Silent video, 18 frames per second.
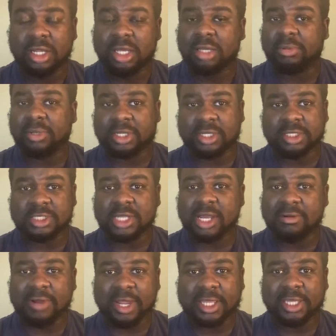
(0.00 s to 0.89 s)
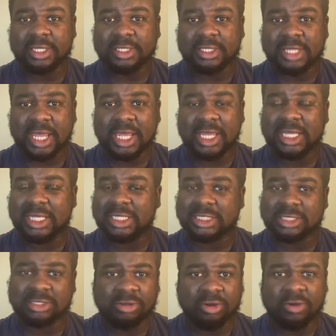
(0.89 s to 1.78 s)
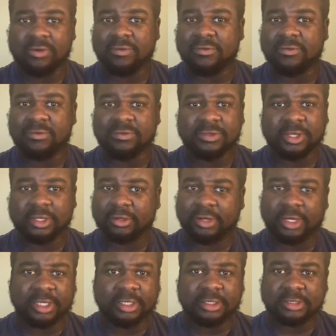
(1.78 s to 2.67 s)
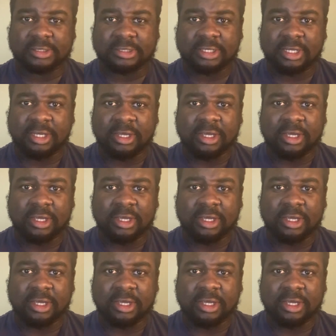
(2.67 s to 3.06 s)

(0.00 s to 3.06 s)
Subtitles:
because our record there is not the greatest.